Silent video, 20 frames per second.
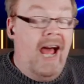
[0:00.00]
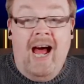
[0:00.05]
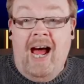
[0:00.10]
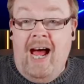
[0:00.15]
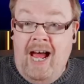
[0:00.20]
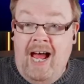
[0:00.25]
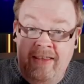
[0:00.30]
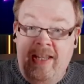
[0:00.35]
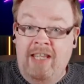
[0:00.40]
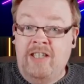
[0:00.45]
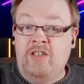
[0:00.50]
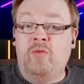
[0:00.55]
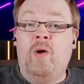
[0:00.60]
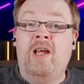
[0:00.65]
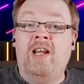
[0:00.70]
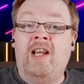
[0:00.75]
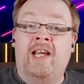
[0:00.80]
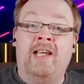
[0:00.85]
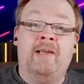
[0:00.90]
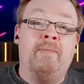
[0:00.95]
And that's what I
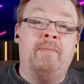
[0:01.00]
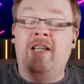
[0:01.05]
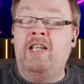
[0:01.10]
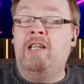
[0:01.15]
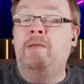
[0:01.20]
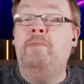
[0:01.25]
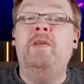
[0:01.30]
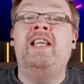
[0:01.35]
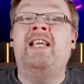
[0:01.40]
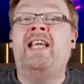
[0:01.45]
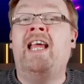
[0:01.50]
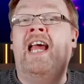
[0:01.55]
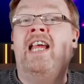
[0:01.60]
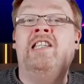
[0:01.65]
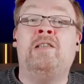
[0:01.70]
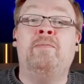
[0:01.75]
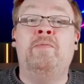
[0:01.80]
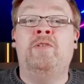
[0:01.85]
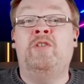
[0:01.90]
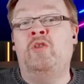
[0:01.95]
like, bit of
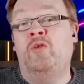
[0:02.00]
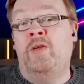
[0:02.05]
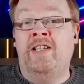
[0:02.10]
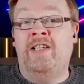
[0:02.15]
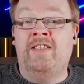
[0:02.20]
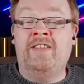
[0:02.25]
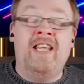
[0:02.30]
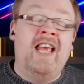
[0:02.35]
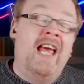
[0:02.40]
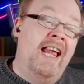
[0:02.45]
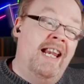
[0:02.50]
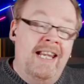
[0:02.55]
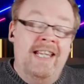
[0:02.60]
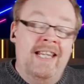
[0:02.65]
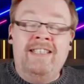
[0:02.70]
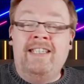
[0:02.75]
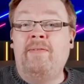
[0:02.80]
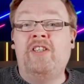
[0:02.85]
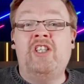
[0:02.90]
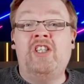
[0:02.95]
communication between us. Let's
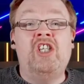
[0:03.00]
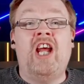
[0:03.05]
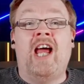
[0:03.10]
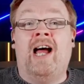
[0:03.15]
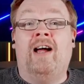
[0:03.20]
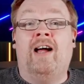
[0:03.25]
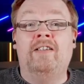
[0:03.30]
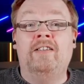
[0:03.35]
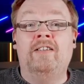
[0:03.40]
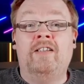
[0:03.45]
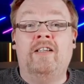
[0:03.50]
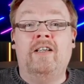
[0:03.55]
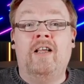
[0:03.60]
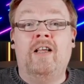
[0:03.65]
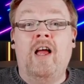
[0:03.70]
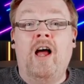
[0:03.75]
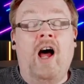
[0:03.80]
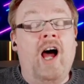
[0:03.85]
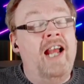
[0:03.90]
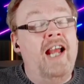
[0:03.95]
have a chat.
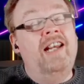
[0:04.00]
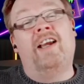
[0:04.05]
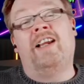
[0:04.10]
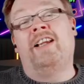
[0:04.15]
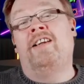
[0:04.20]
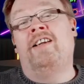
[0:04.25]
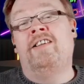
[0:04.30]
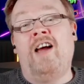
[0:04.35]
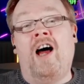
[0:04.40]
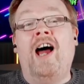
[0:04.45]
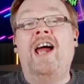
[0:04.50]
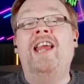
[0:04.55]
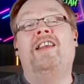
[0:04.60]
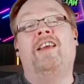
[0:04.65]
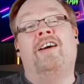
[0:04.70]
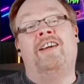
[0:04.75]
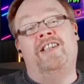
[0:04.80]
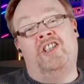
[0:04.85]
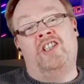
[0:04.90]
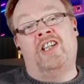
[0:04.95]
I like
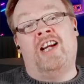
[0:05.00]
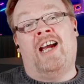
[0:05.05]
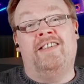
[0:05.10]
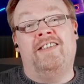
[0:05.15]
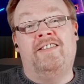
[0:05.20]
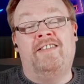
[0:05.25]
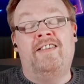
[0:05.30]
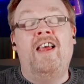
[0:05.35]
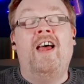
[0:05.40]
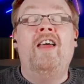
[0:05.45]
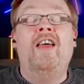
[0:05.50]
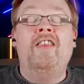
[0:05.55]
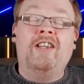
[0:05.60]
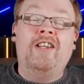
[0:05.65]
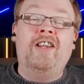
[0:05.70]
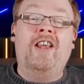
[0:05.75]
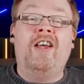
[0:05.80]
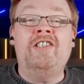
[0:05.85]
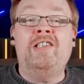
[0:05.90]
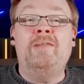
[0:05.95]
chats. The
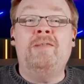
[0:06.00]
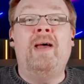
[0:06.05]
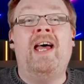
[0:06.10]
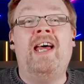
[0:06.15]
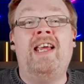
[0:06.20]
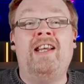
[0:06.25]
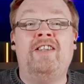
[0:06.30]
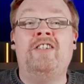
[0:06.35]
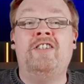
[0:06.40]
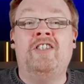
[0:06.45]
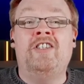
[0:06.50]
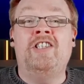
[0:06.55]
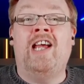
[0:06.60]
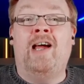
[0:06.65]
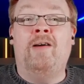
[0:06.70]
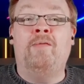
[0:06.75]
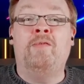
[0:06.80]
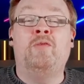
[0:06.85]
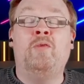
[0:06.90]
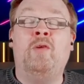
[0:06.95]
last time I had a good chat
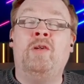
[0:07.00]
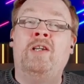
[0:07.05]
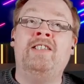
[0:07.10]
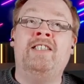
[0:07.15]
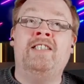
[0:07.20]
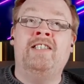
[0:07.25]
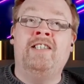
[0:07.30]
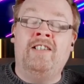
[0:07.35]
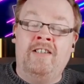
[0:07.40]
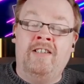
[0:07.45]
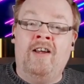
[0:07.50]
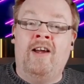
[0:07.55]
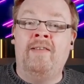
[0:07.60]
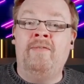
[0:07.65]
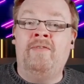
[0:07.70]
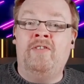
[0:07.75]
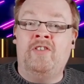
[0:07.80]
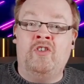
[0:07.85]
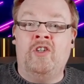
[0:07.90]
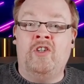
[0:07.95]
was when I did a live
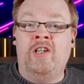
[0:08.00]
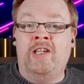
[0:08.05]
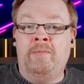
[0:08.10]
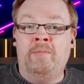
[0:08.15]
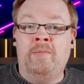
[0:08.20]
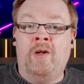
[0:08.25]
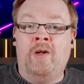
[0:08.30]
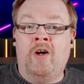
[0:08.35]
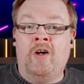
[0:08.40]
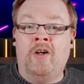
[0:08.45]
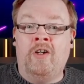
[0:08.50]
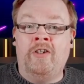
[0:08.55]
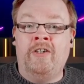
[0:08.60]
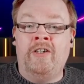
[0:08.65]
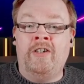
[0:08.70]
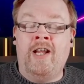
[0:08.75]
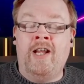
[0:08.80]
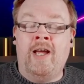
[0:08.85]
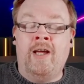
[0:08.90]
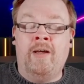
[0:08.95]
stream
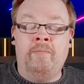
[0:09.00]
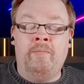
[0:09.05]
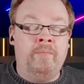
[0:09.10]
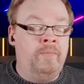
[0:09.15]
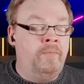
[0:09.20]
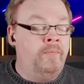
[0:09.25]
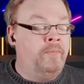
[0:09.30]
on